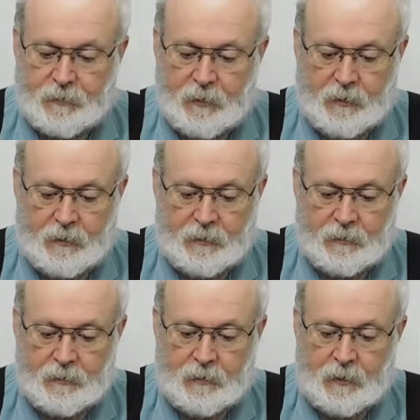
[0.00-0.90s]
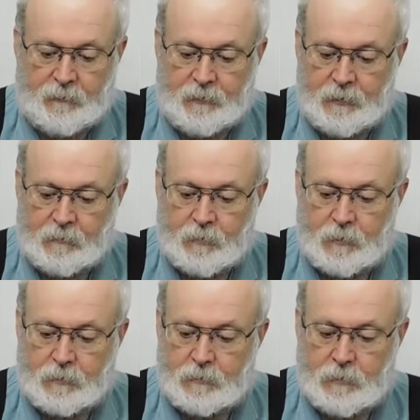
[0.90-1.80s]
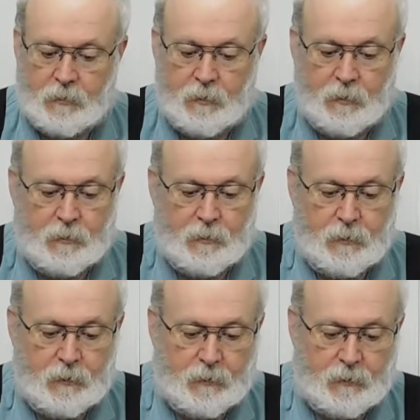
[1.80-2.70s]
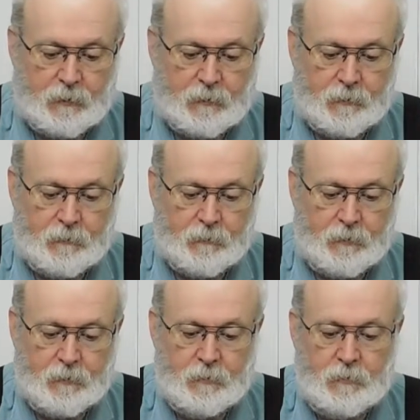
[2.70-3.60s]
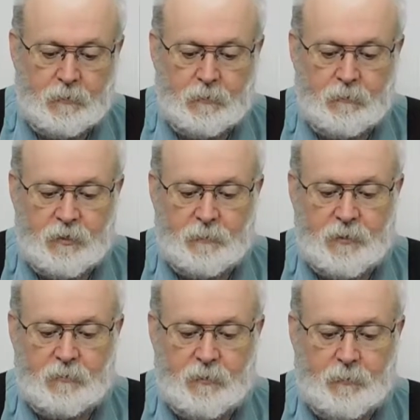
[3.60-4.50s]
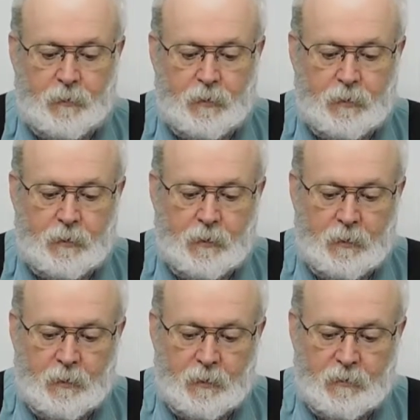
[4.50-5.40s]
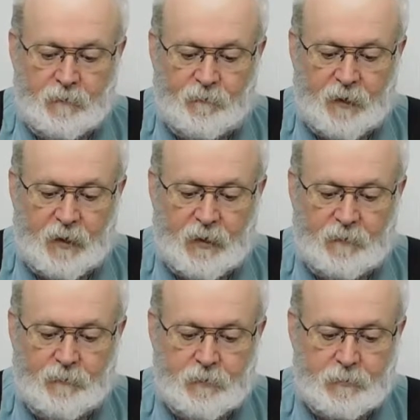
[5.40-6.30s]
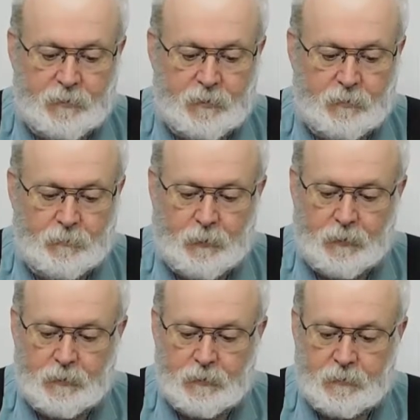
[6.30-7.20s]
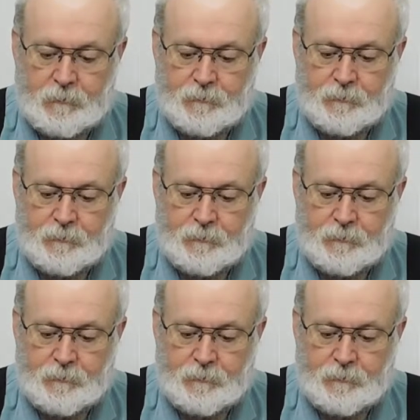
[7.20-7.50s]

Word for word: and everything works. Uh, the one U S B three port, the five U S B two ports,